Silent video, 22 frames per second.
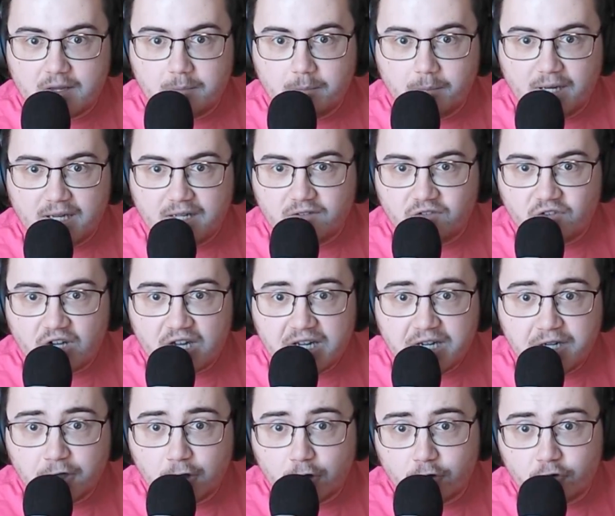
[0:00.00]
and
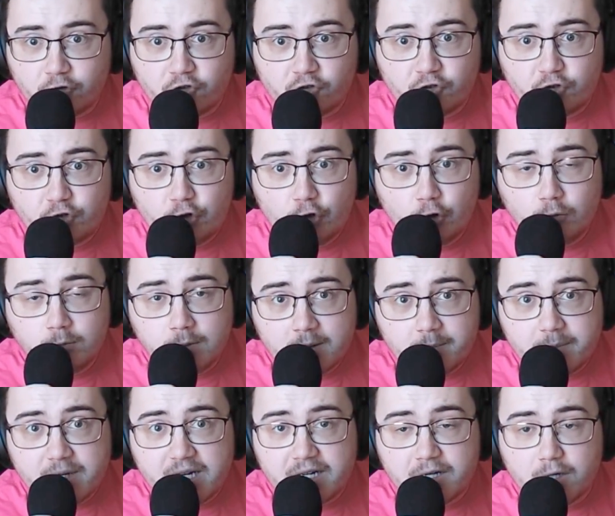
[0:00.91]
maintainers still
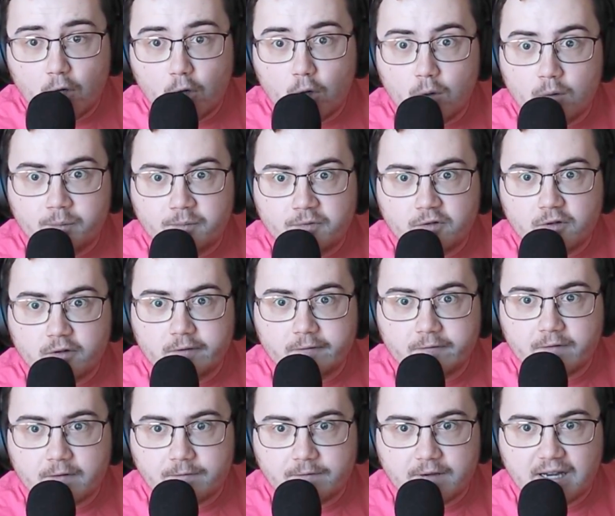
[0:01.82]
remain hopeful
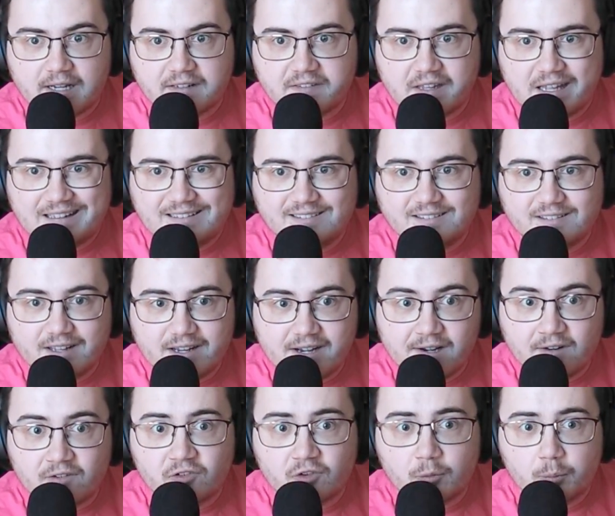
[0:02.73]
of the fact that
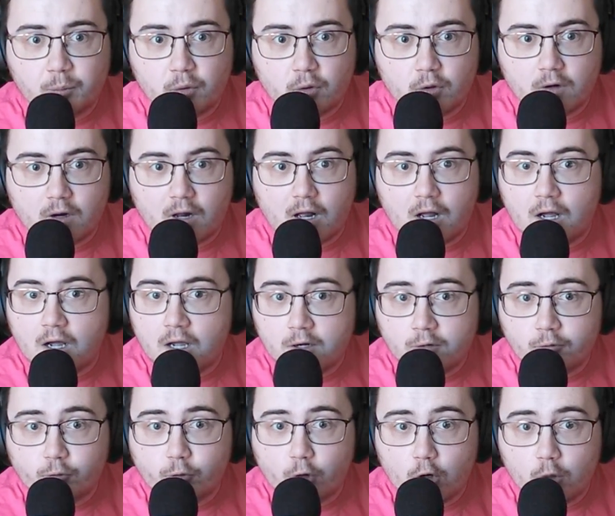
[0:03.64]
Linux support
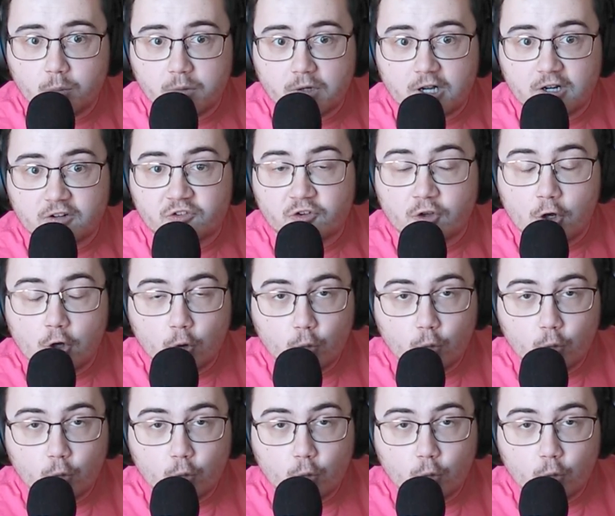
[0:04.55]
on Roblox